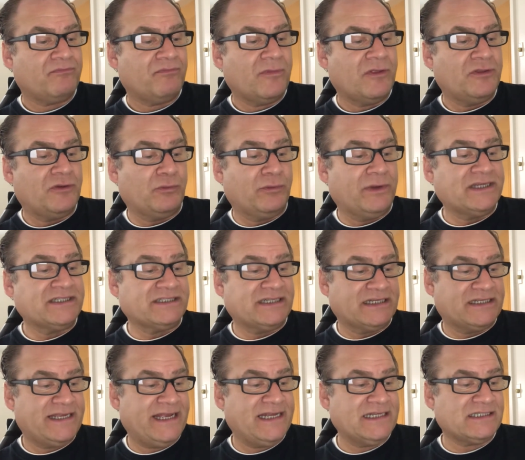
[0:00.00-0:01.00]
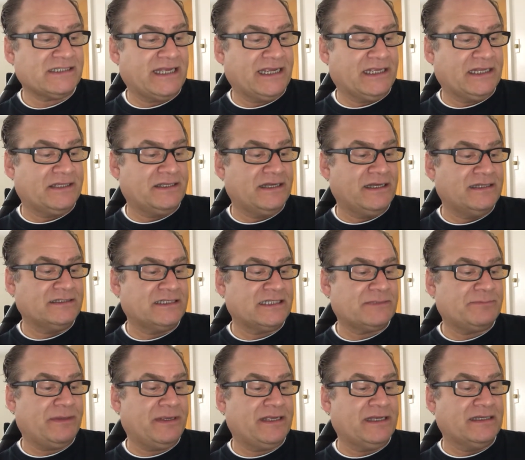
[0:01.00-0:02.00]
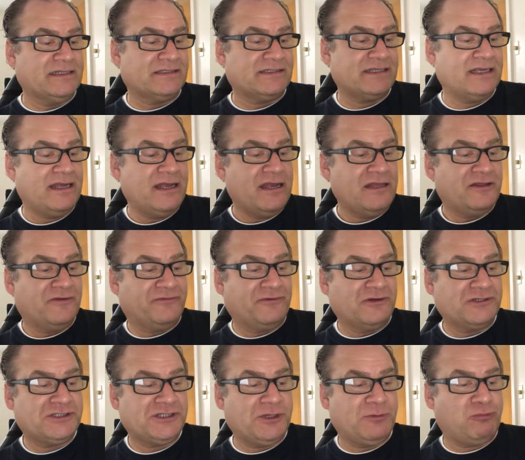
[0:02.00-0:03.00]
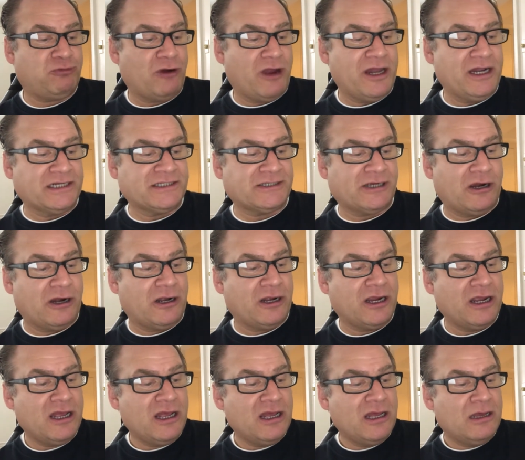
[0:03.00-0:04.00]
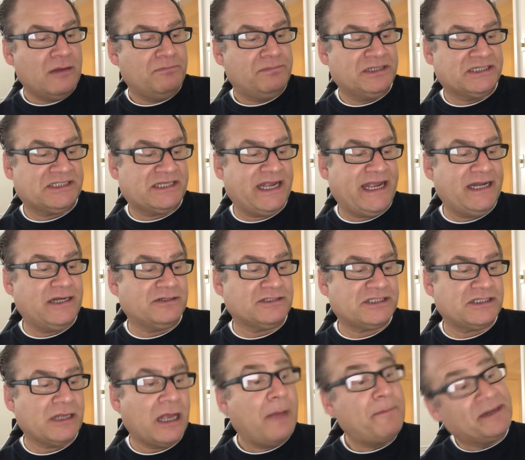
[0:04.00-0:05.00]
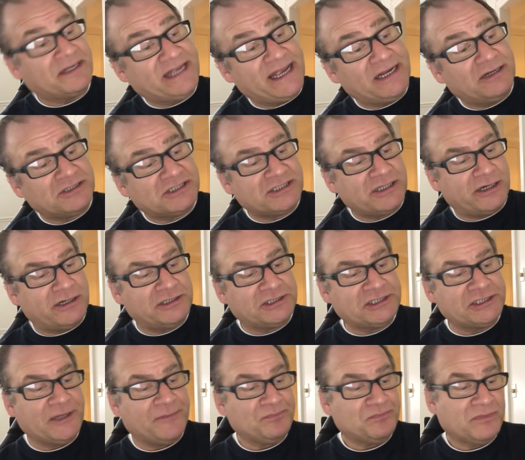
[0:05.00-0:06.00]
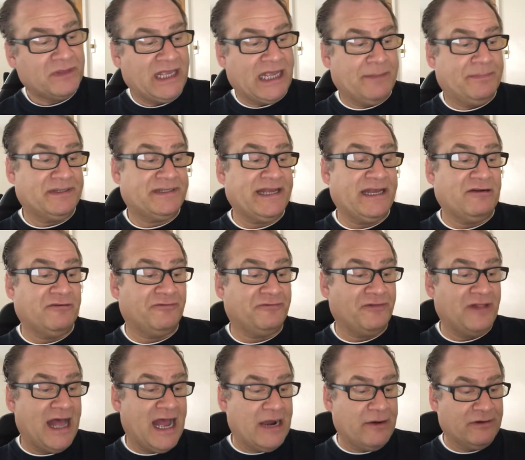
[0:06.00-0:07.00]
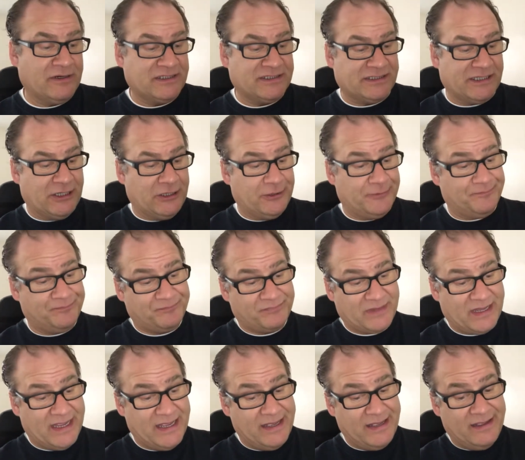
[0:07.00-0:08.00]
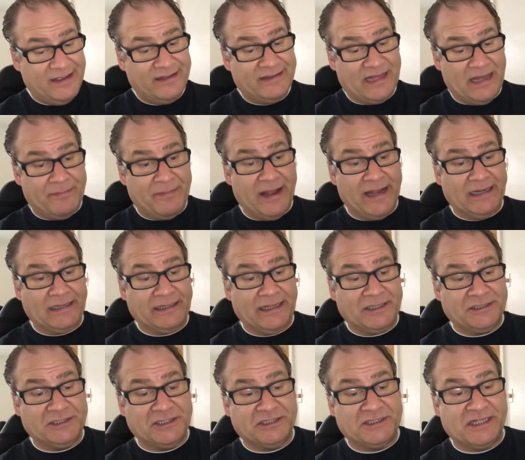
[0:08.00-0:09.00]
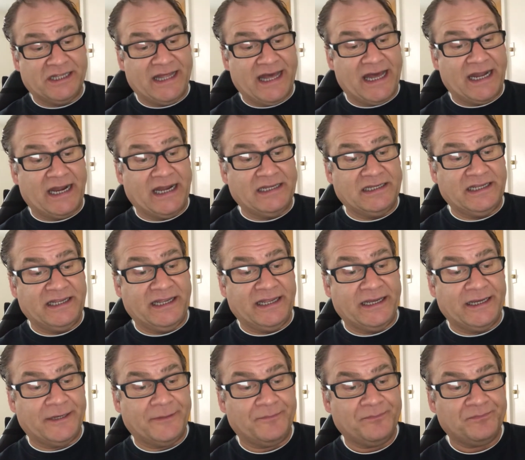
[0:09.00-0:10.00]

the reason it tastes like it does is because the first two products are potato starch and potato flour, so that might lend you to that idea.